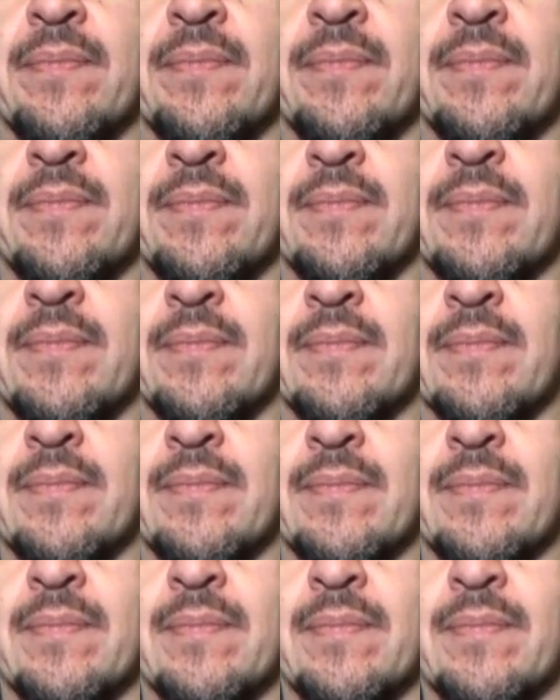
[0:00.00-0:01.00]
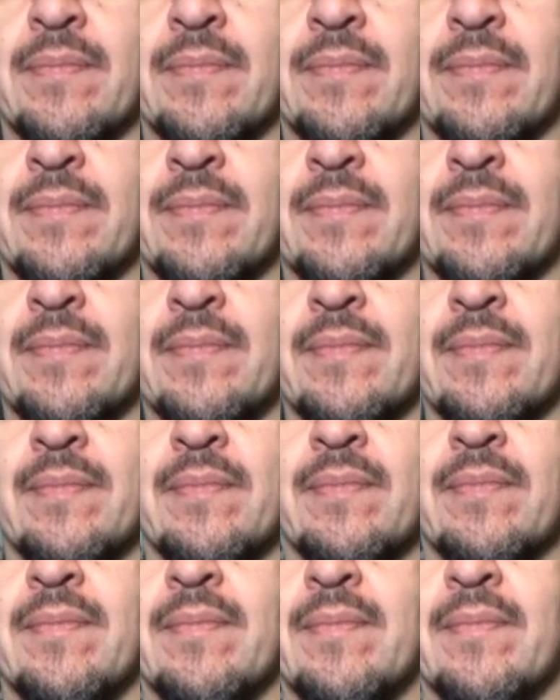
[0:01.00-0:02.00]

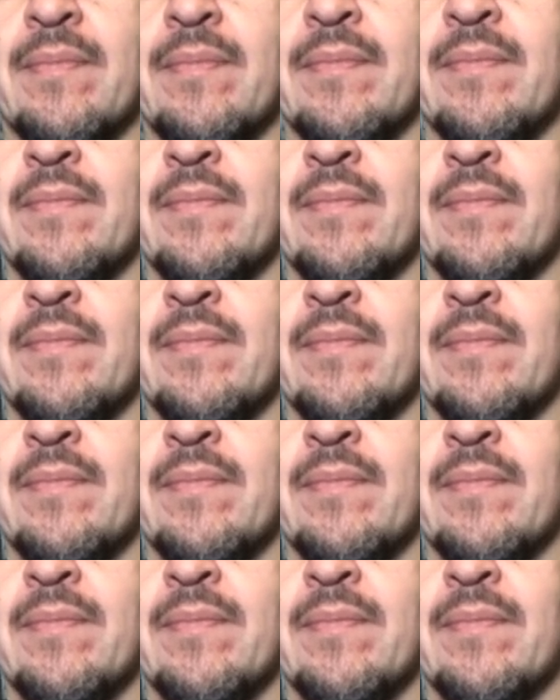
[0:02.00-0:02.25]
Nothing is said.